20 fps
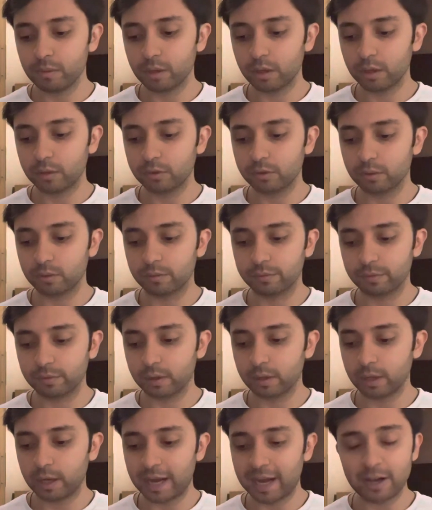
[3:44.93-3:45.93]
sort of
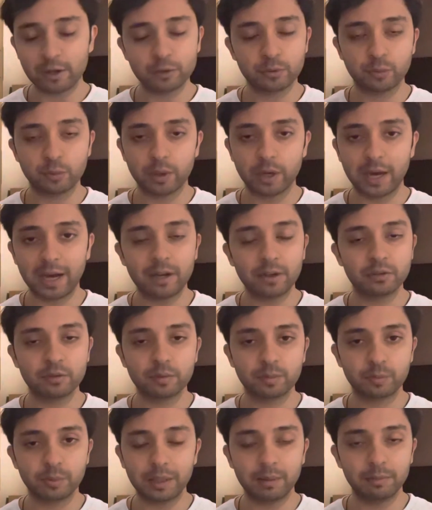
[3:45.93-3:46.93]
house
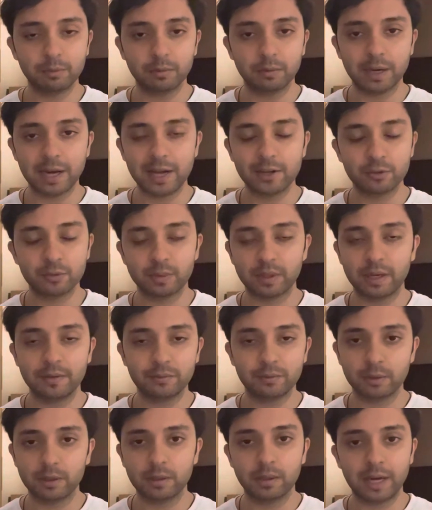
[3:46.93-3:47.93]
people,
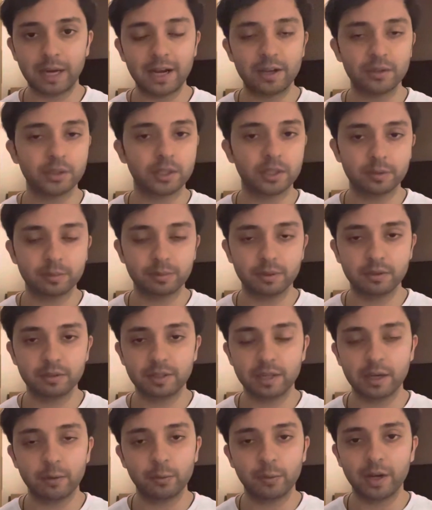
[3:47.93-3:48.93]
housewives or house husbands
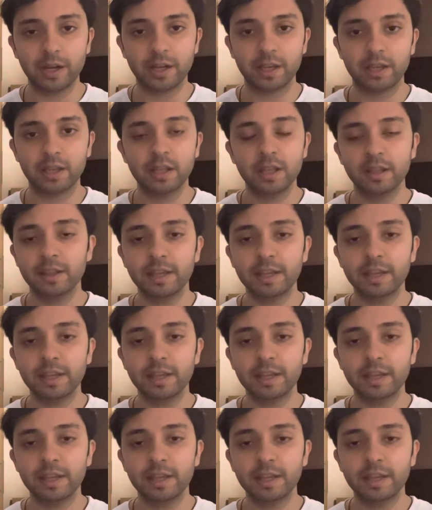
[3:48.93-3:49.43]
that are working.